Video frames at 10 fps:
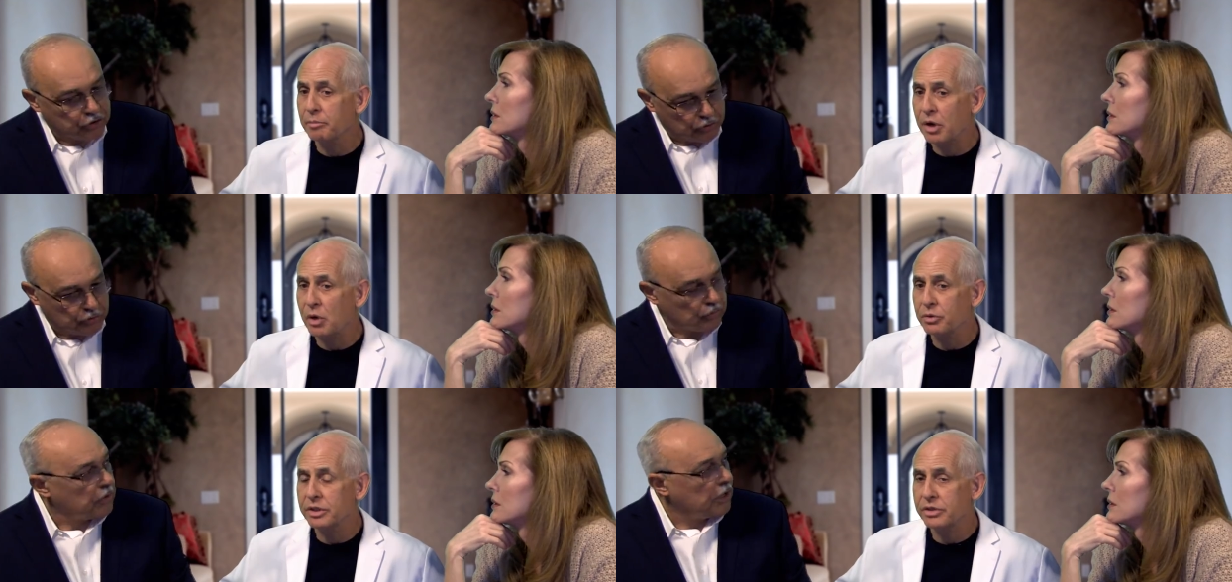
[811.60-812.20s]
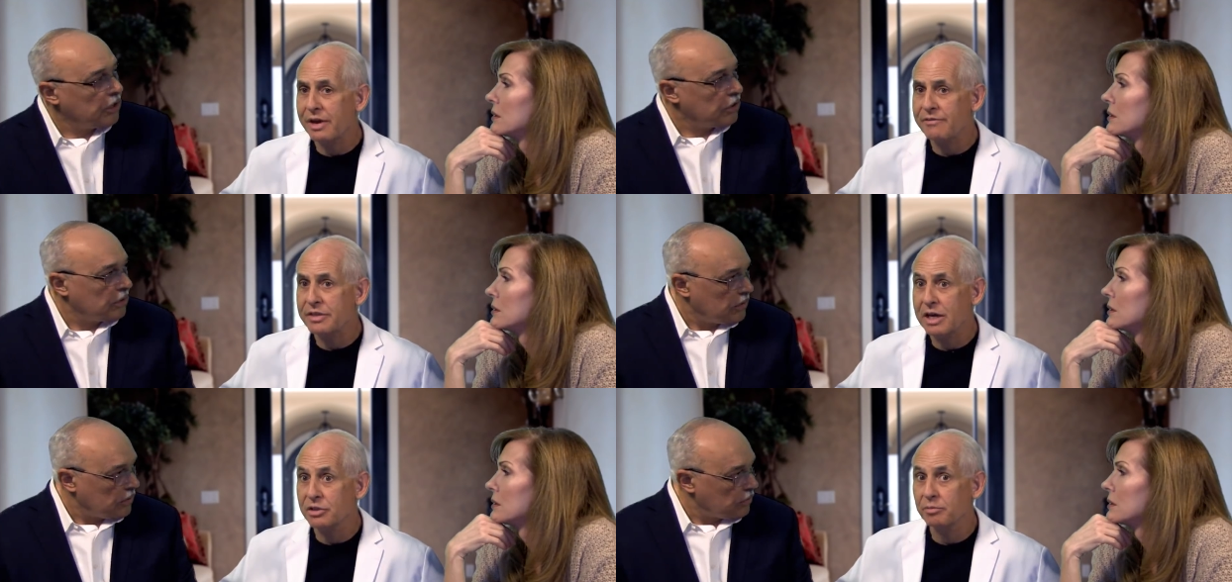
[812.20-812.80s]
Speaker 1: them both, it's
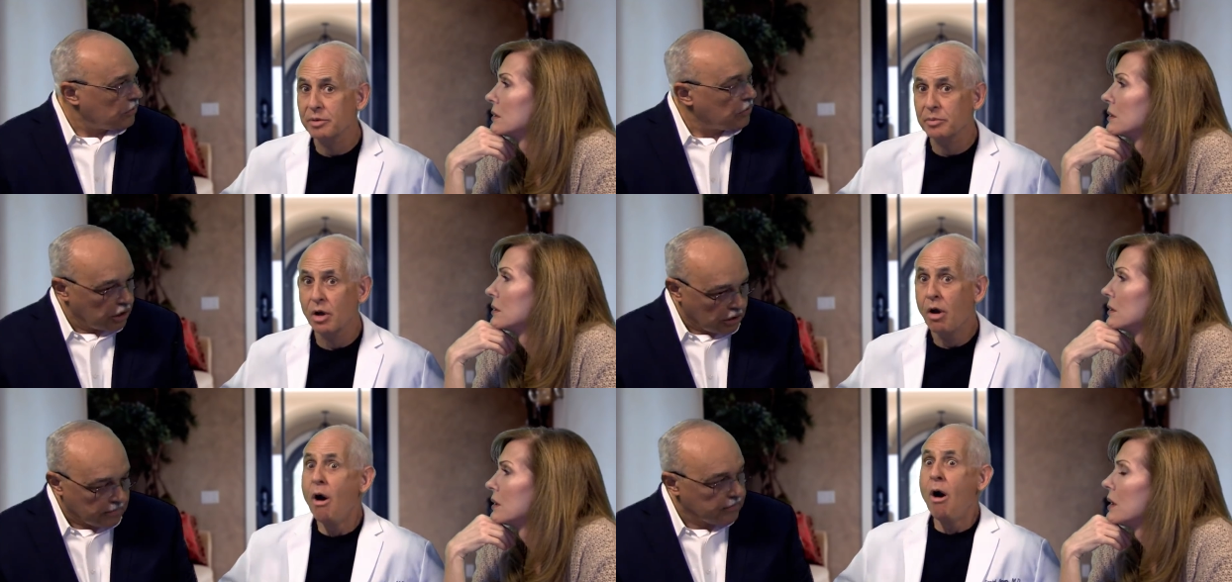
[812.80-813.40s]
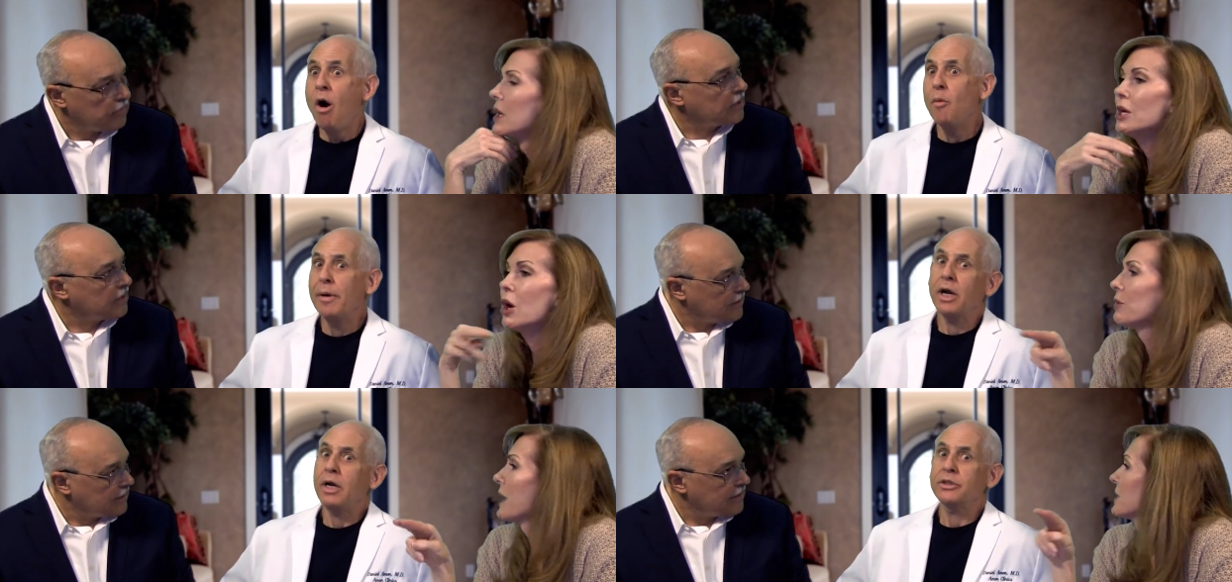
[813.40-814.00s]
7,000. People go, oh
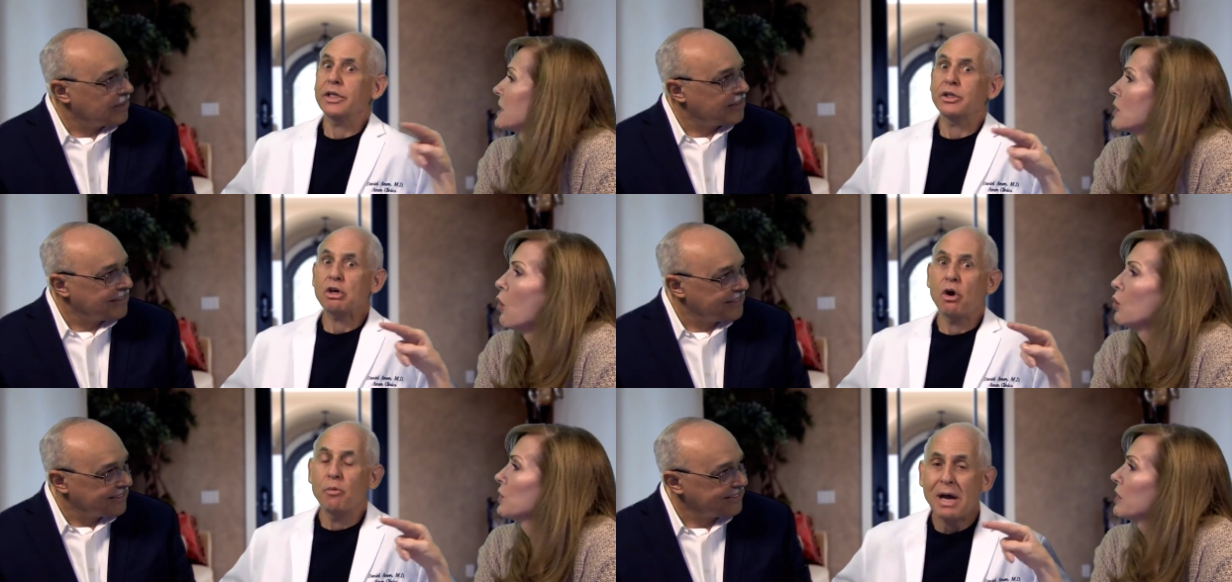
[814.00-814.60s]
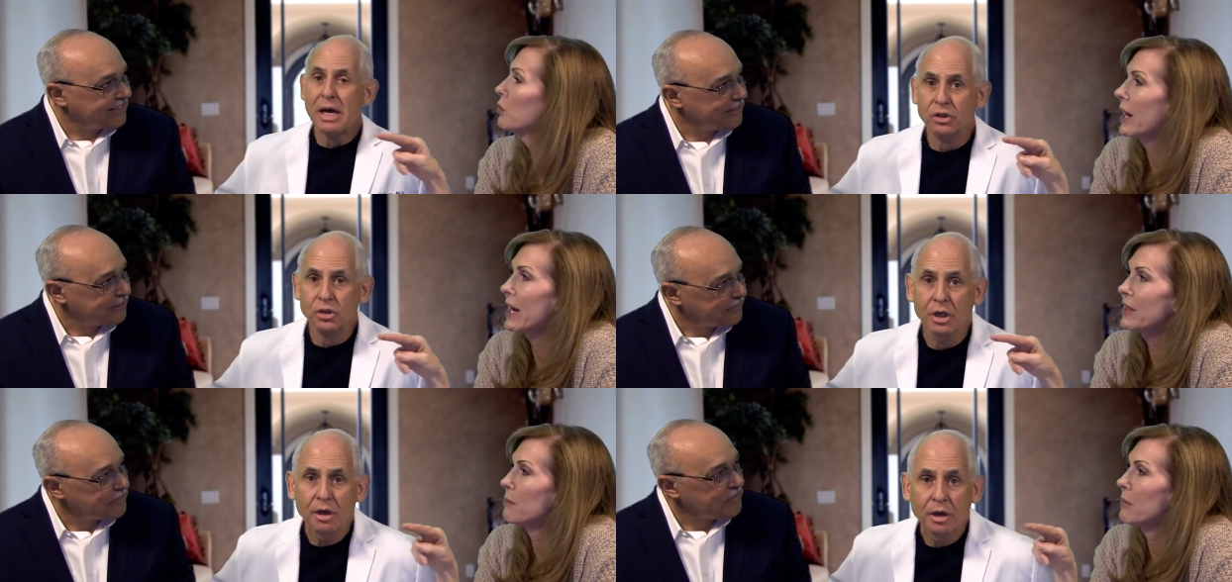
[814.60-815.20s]
Speaker 2: my gosh, that's so much. No, that's the only
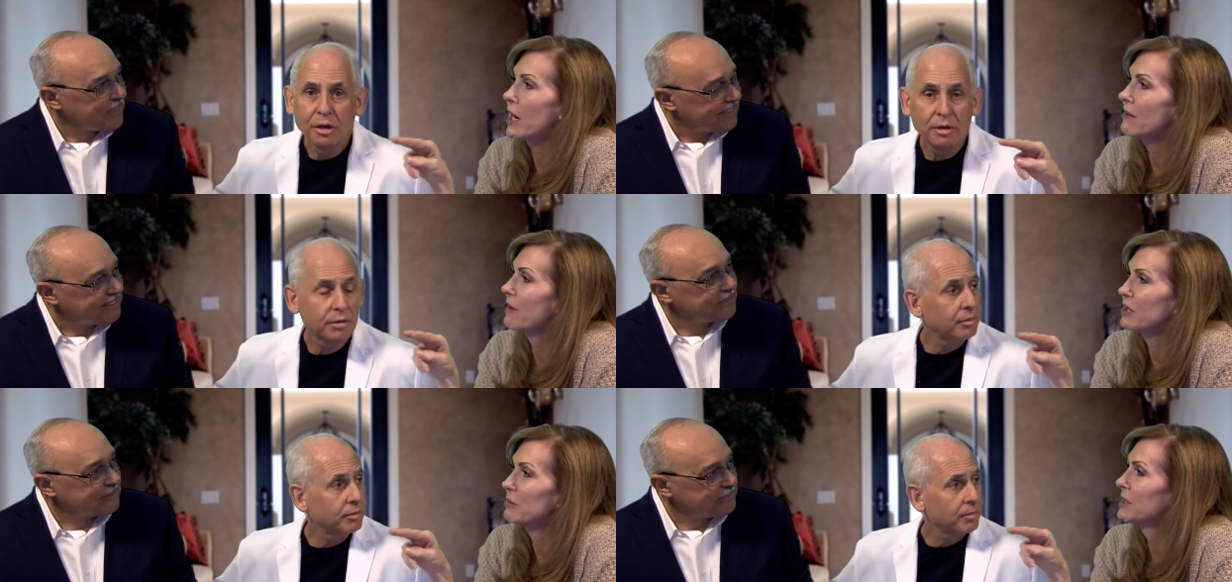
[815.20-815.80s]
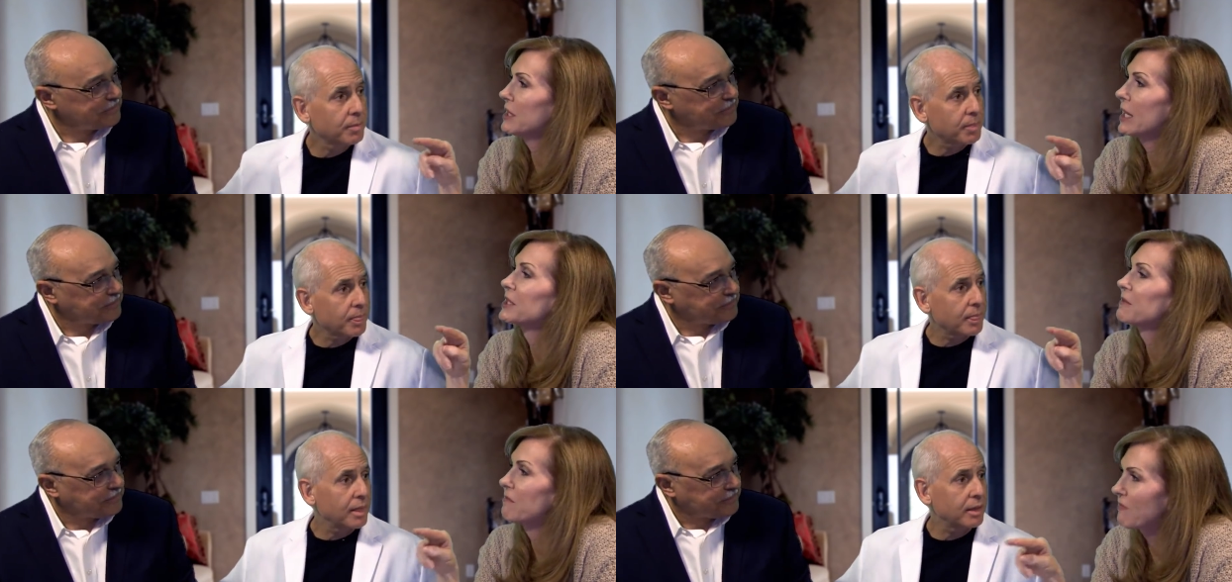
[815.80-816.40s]
way that my vitamin D
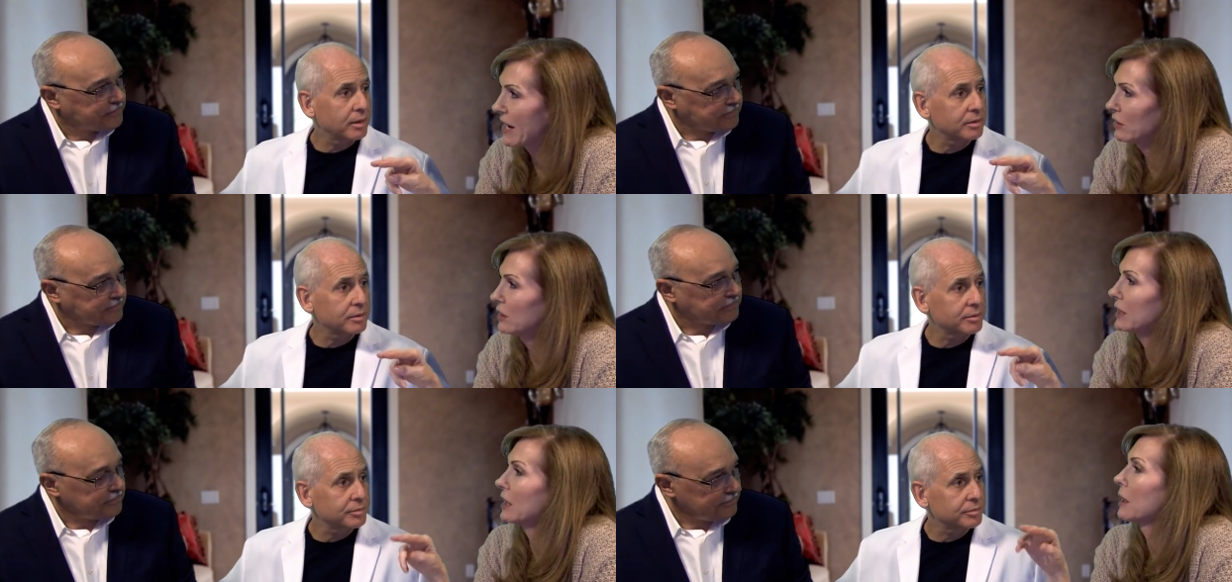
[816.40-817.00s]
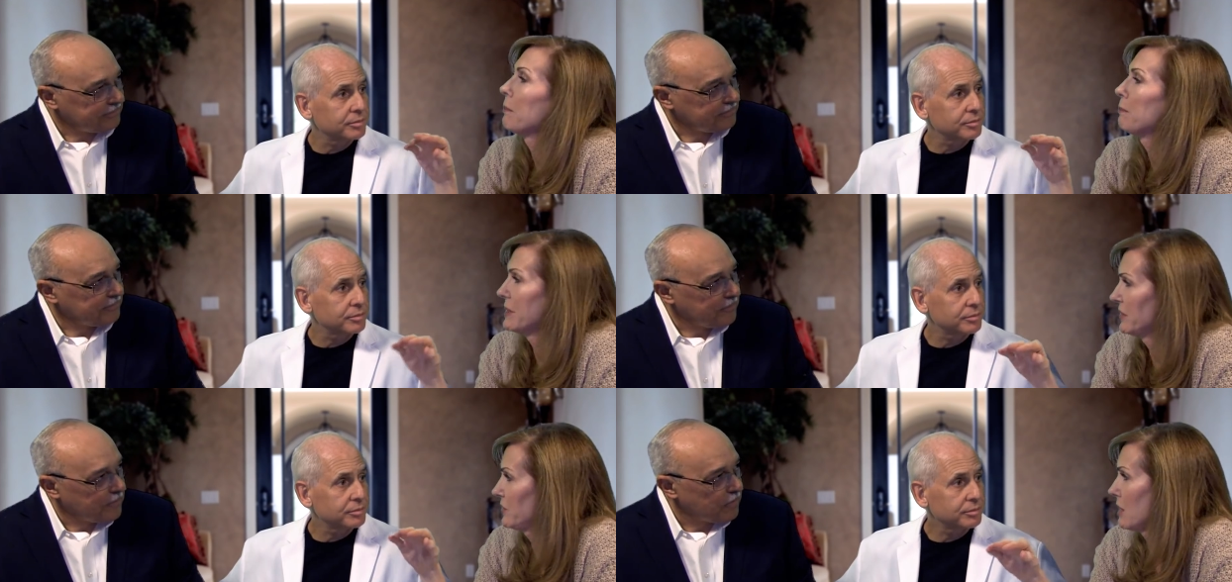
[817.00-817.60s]
has finally
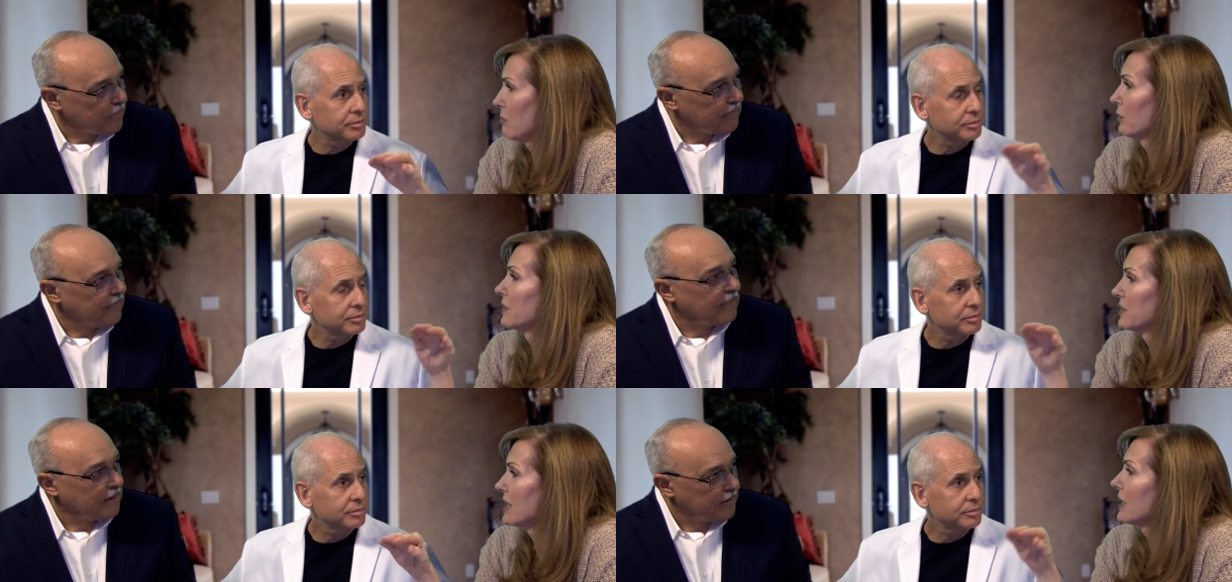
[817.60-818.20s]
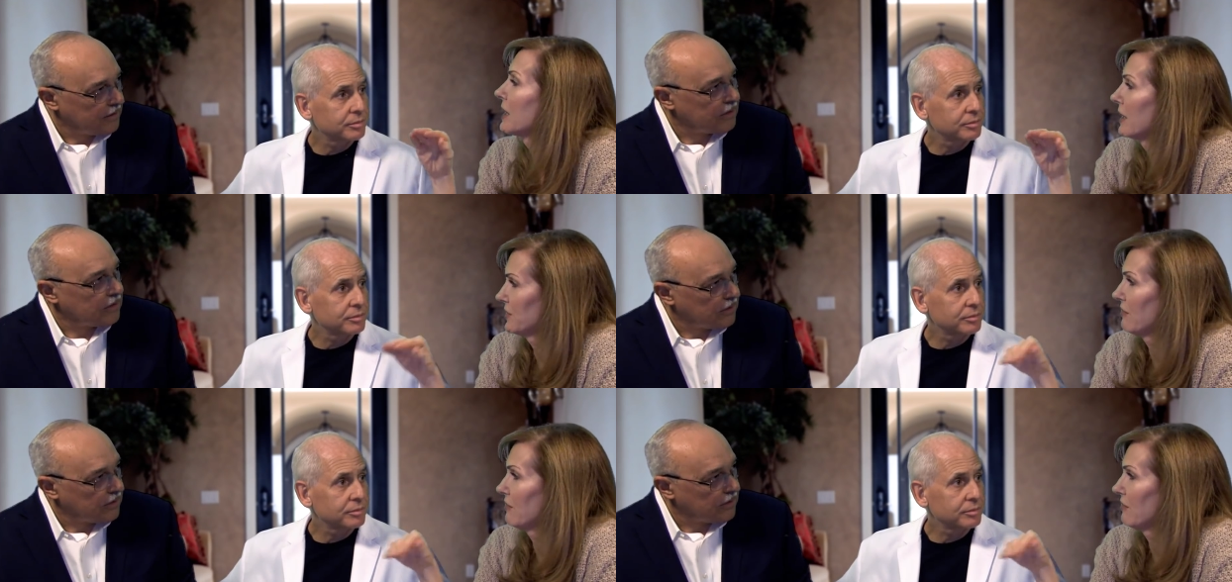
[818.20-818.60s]
been stable is taking that